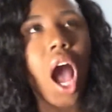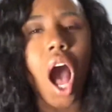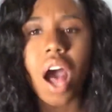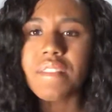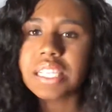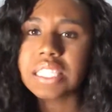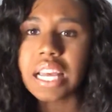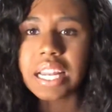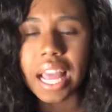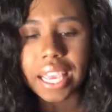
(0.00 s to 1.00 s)
All of a
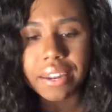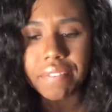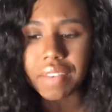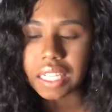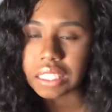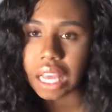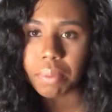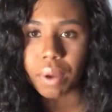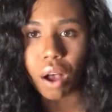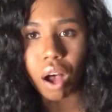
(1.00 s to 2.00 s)
sudden, I get a
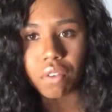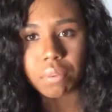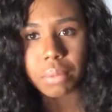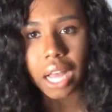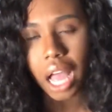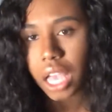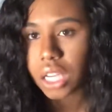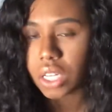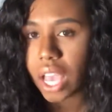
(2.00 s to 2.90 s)
FaceTime call from Kyle,